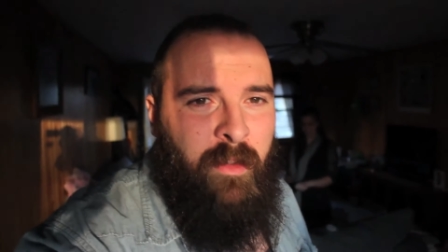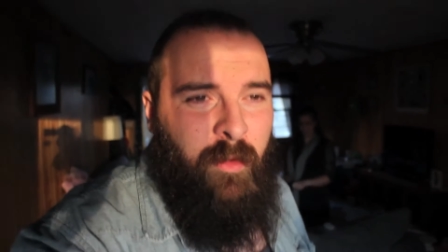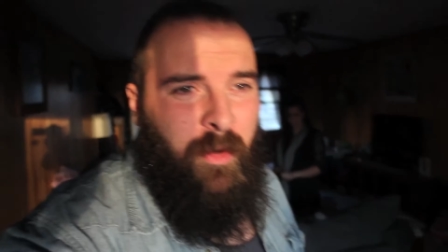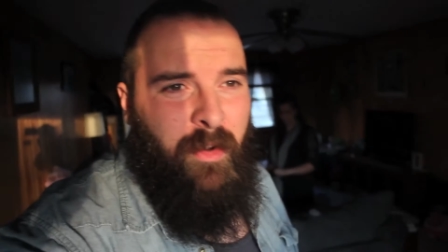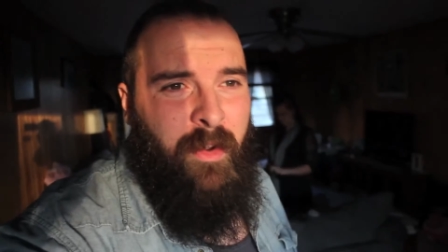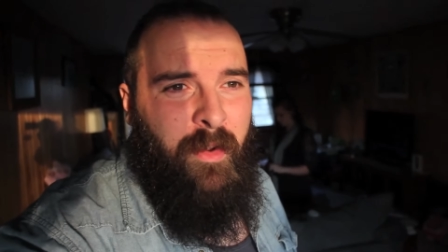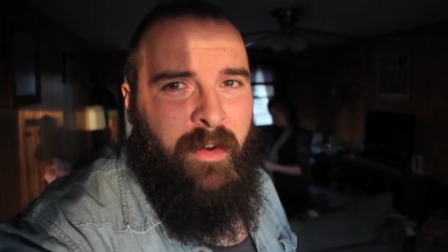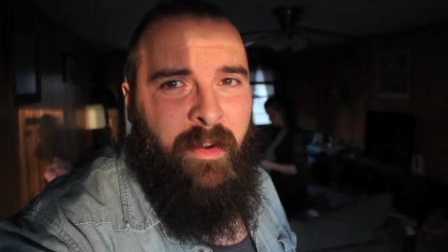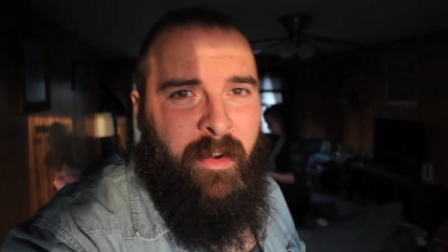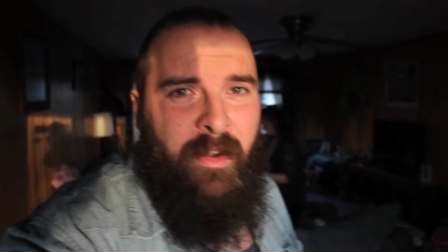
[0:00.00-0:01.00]
So we're gonna go
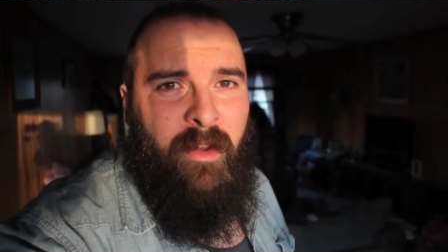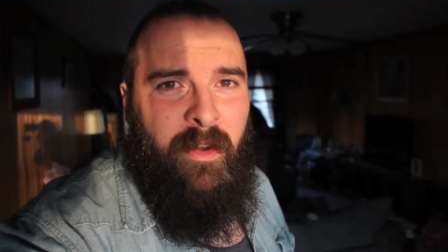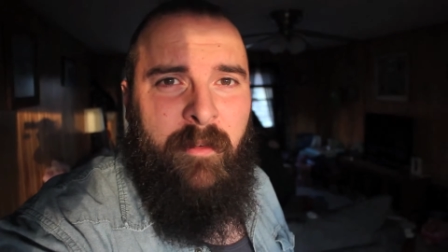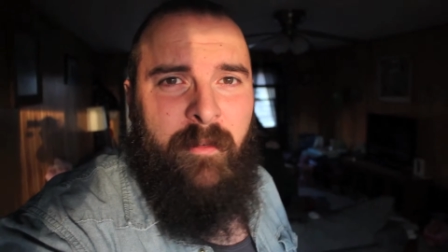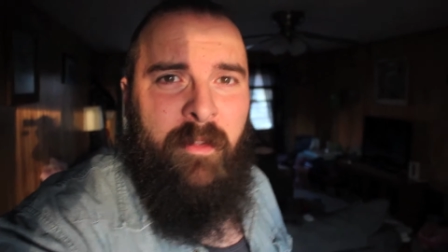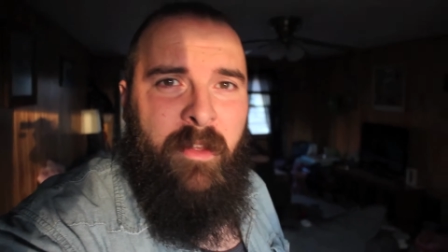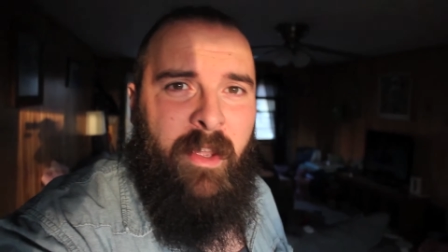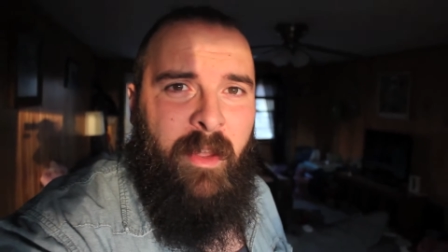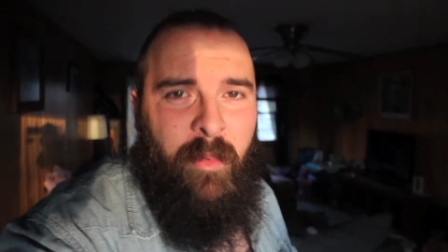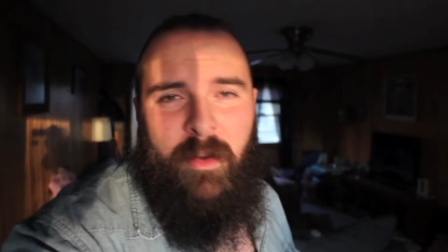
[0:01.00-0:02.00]
get a grill,
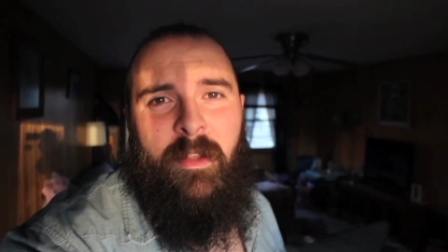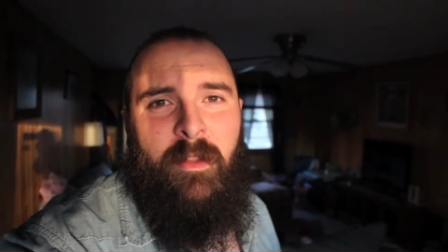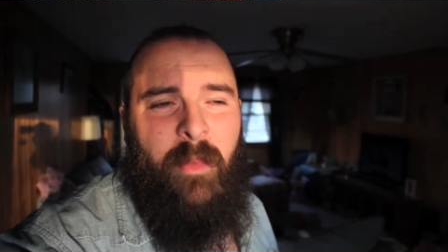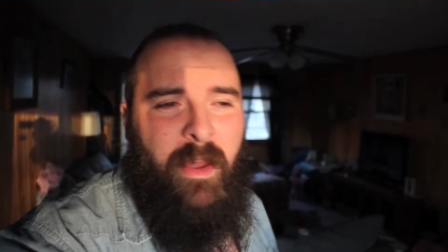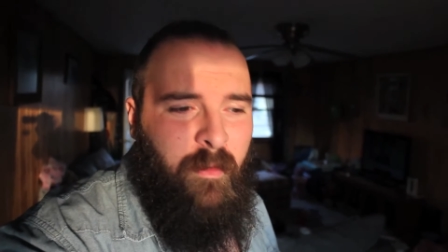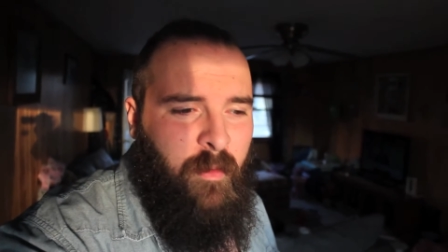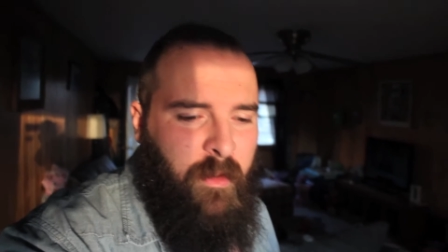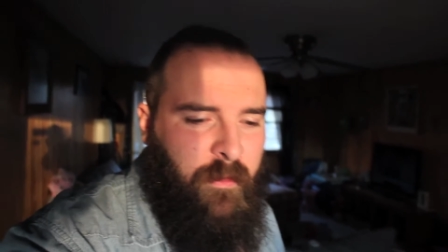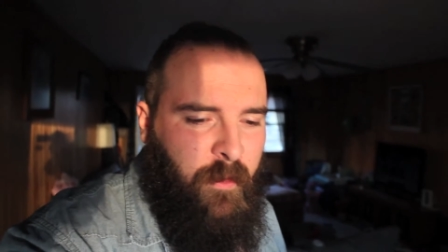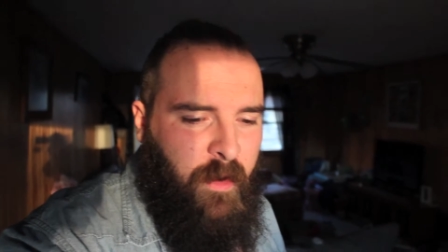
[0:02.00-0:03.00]
hopefully, and put it in the
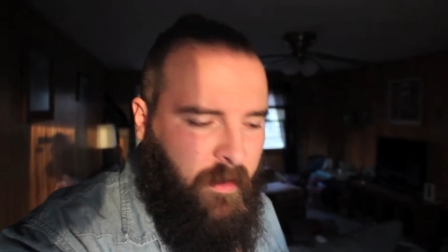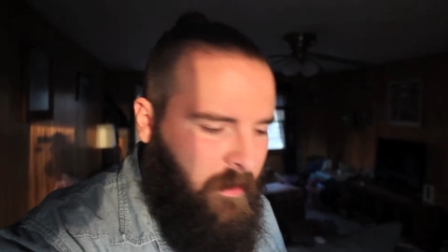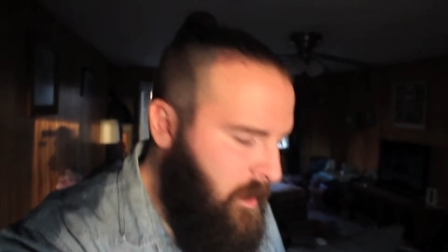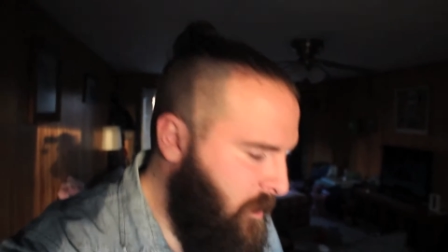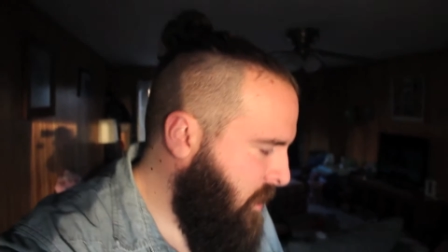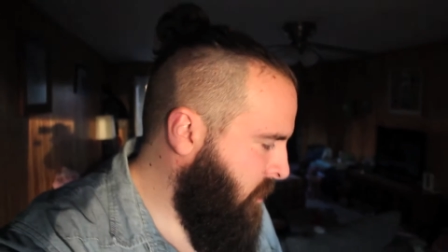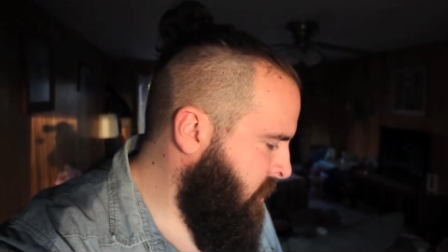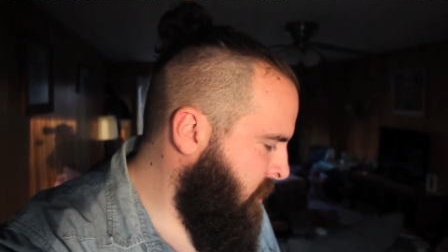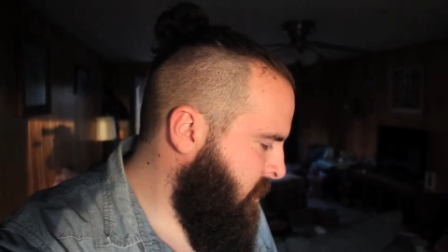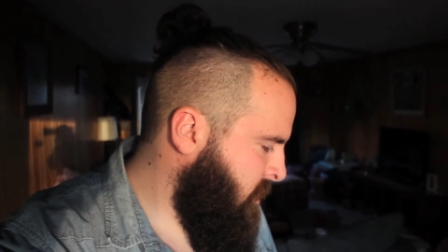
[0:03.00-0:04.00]
basement for next summer.
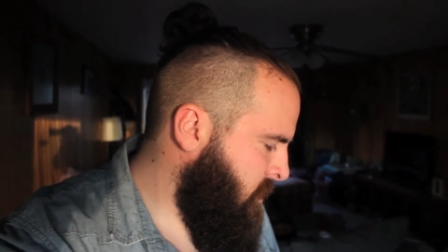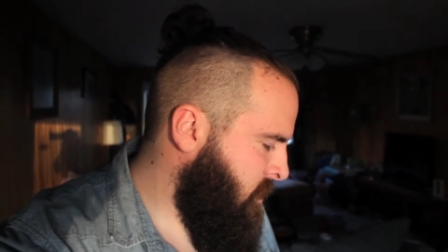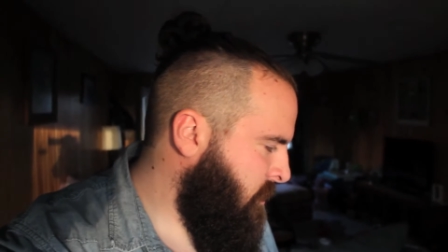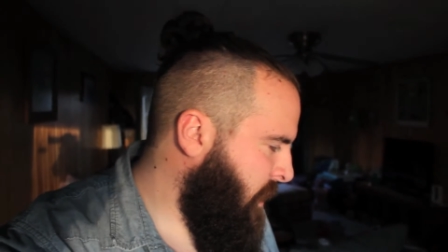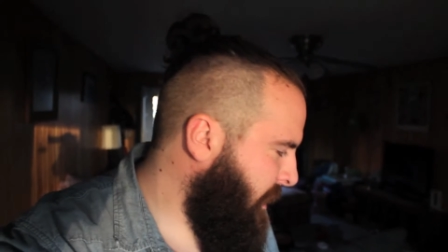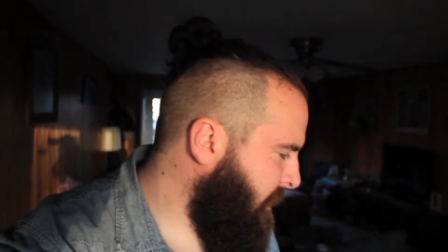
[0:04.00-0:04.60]
Right,